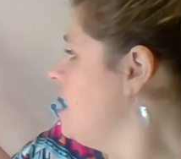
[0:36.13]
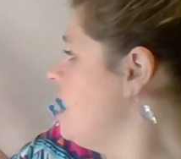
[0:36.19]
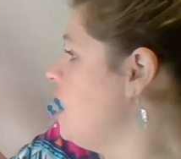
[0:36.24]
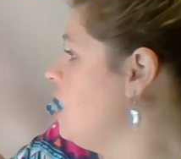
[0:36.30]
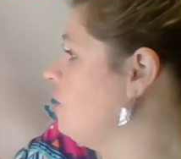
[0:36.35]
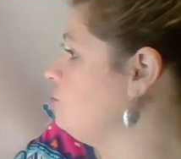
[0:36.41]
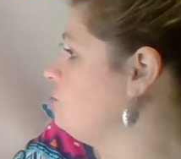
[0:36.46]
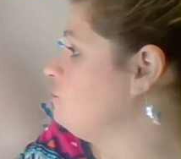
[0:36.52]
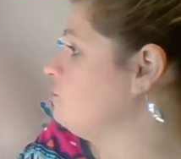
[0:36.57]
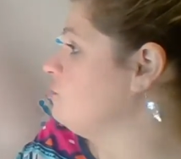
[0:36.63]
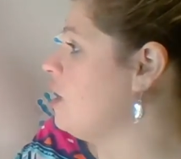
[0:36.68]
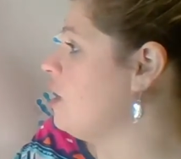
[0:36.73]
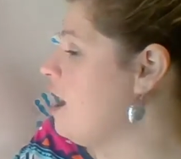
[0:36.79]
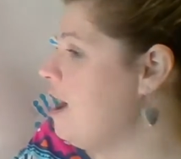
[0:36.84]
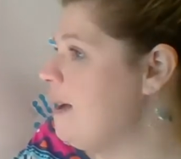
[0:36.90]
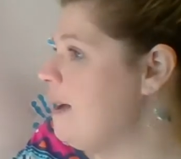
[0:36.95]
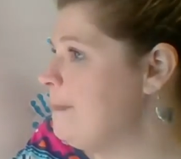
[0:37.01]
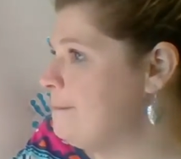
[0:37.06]
A
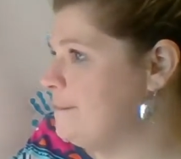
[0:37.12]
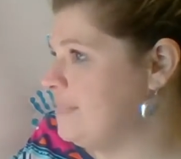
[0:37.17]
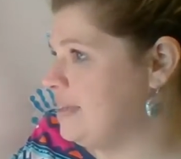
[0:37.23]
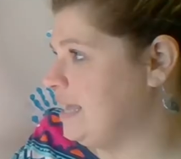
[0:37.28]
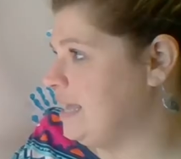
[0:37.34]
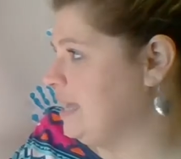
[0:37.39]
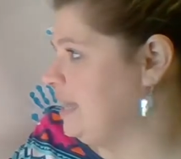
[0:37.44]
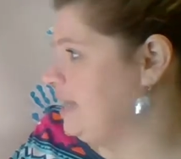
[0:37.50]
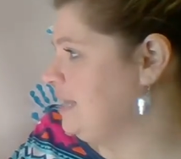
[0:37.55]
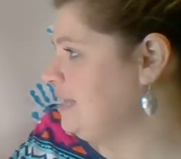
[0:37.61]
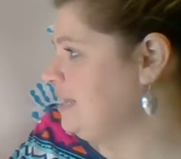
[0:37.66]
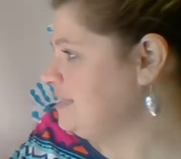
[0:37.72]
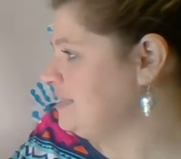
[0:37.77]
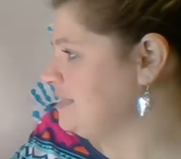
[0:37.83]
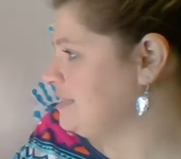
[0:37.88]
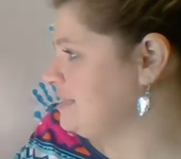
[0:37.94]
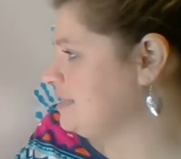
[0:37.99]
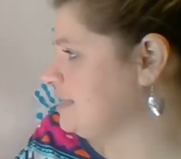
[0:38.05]

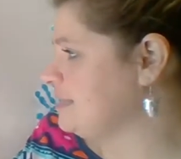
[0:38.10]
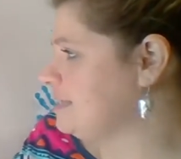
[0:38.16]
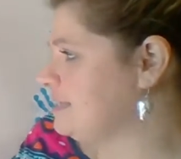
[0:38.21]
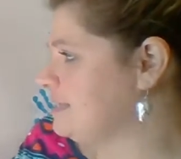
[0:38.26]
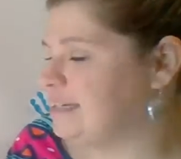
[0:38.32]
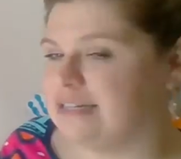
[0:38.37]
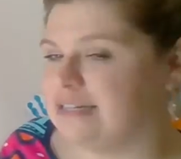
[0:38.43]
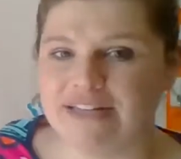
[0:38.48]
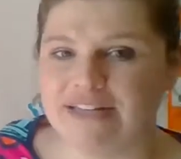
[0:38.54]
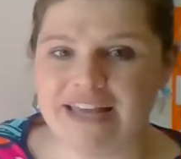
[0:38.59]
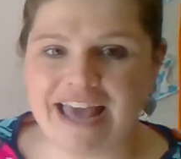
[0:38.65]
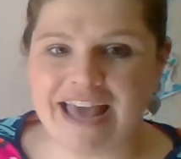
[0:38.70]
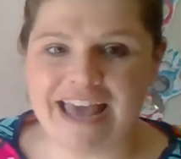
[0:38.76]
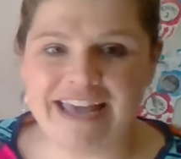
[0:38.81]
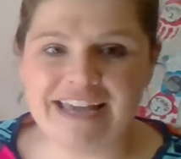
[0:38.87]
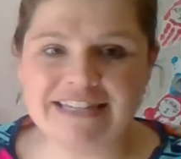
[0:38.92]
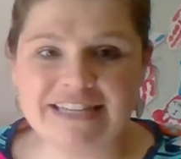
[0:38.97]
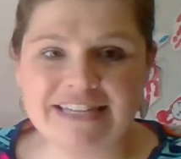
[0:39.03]
rhombus,
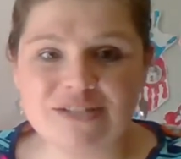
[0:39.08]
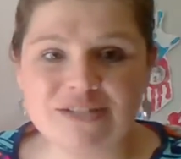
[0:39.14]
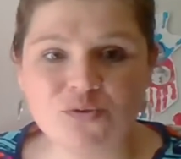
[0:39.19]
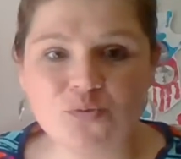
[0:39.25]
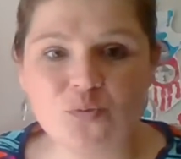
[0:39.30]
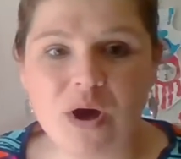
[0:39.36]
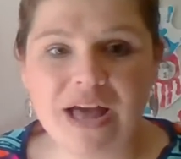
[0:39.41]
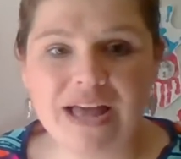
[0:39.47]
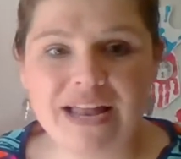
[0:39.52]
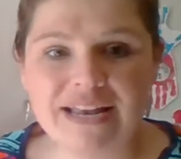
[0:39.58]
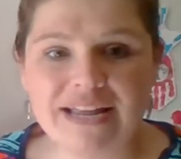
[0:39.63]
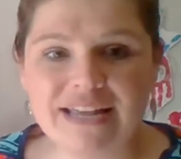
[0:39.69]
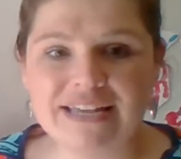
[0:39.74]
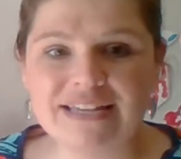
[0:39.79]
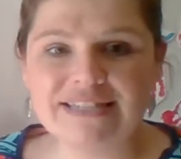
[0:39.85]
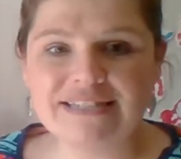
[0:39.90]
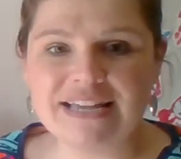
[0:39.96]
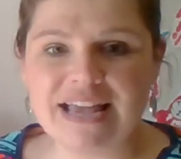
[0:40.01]
okay, it says, what
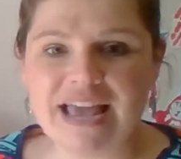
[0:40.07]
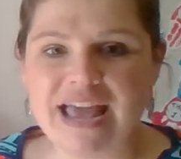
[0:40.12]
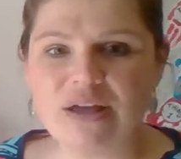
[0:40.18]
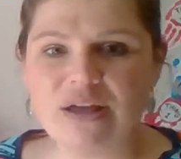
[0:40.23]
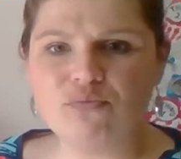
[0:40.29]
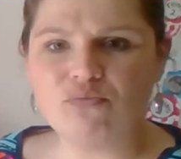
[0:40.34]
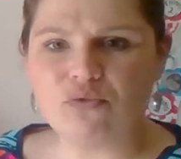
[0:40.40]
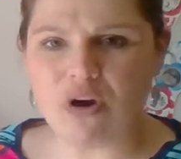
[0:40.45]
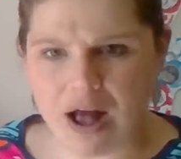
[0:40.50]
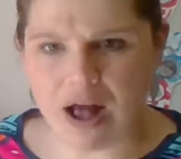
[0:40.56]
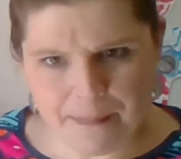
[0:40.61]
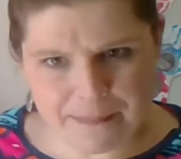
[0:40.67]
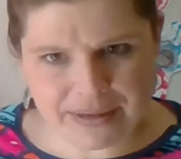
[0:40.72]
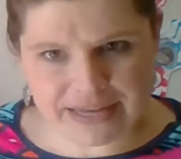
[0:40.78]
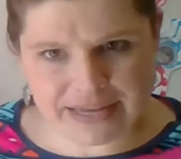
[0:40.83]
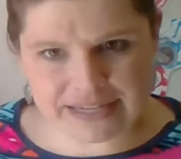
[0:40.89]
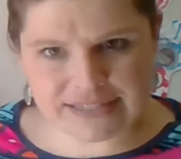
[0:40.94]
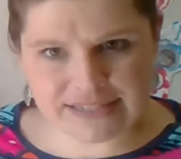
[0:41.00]
is a
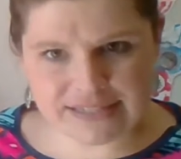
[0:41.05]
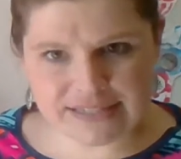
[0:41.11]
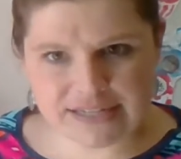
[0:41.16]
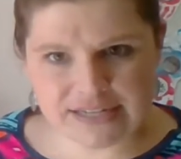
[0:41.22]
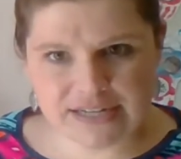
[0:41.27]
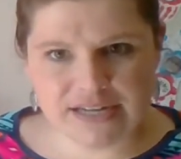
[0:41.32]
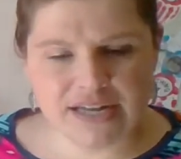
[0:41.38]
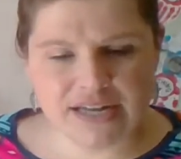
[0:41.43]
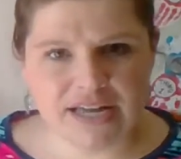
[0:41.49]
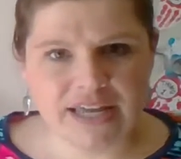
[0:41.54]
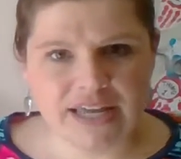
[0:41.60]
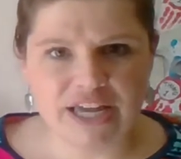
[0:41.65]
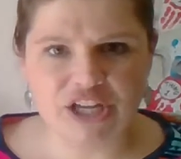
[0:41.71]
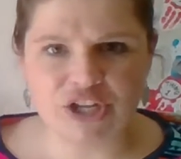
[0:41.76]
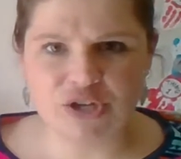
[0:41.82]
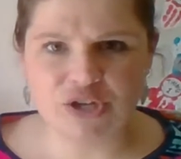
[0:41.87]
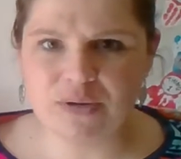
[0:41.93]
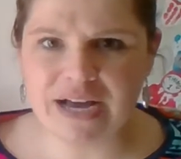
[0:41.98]
rhombus?
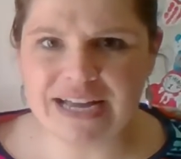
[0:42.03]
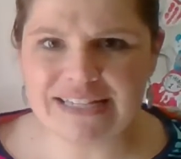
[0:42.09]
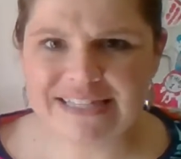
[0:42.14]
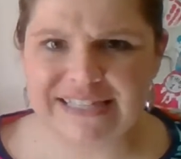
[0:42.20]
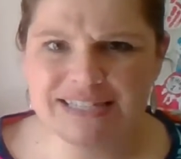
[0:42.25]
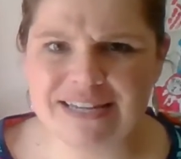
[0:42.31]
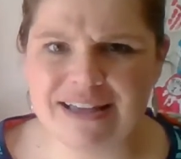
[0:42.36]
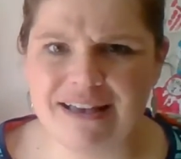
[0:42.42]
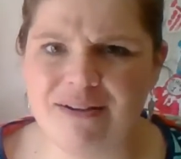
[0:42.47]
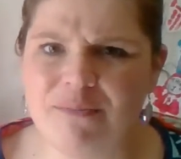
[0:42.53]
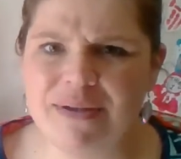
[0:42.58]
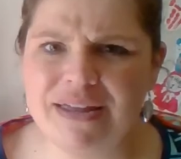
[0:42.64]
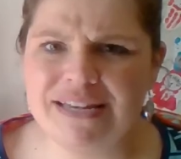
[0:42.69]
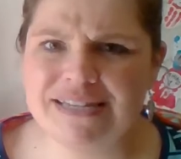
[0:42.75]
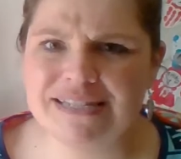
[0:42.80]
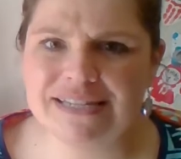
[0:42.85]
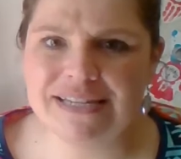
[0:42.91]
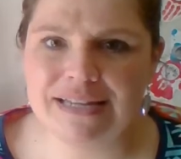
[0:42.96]
Can you guys tell me?
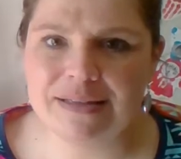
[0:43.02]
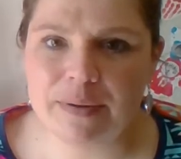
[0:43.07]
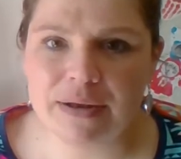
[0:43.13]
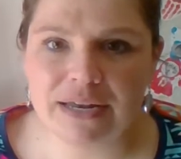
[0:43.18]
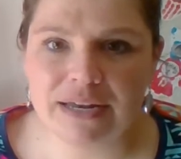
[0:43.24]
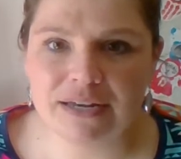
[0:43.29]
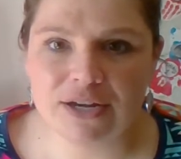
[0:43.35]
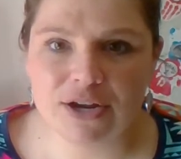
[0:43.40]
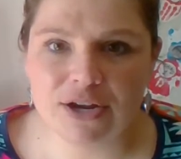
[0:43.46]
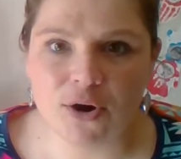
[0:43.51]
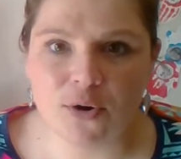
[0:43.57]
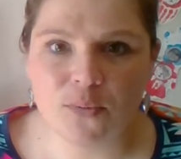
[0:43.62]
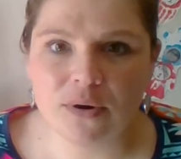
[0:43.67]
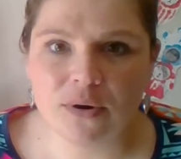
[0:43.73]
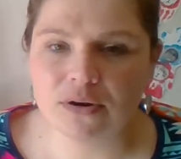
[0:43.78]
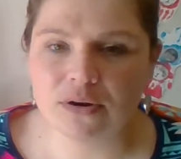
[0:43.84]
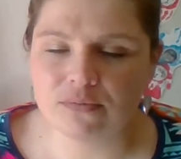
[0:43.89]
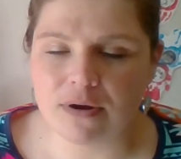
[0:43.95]
Does anybody know
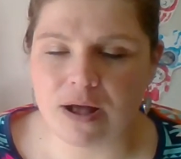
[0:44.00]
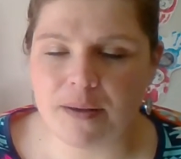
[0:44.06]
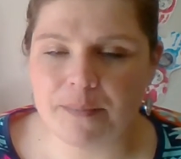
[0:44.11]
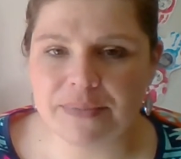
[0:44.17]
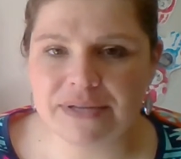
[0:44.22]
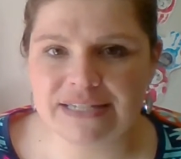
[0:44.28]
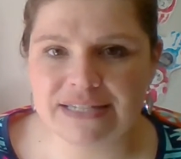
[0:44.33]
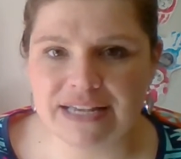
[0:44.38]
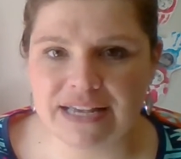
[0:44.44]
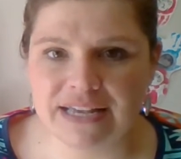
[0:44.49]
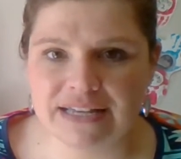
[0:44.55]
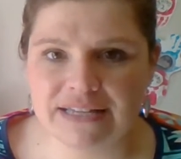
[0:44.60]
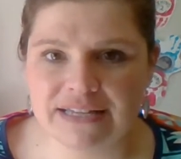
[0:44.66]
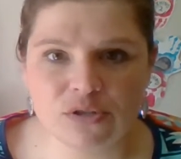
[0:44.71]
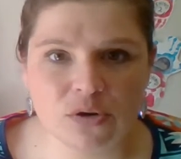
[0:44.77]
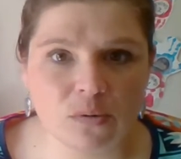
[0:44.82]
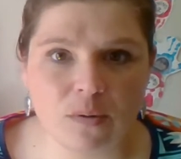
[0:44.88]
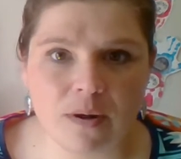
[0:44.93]
what a rhombus
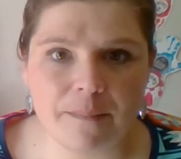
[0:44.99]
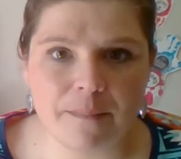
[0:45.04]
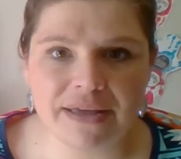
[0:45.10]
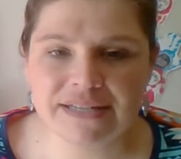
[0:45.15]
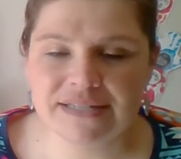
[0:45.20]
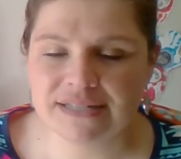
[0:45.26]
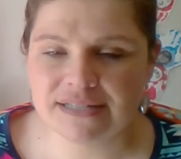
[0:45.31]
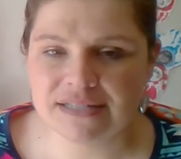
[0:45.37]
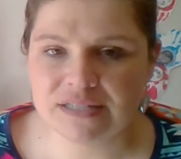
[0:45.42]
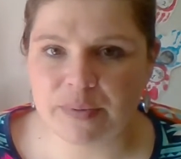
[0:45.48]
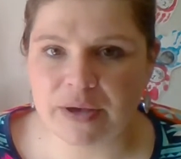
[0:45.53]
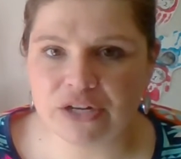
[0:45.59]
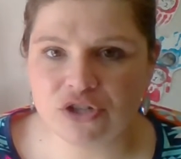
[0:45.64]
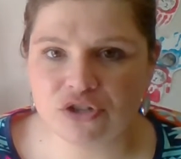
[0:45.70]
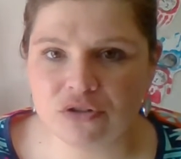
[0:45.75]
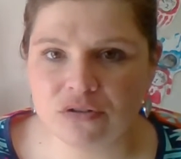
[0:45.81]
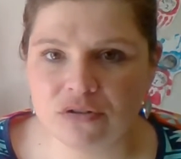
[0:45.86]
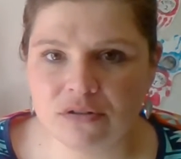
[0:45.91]
is or what makes it
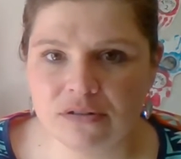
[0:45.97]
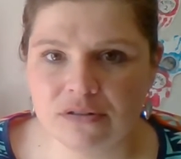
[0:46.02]
special?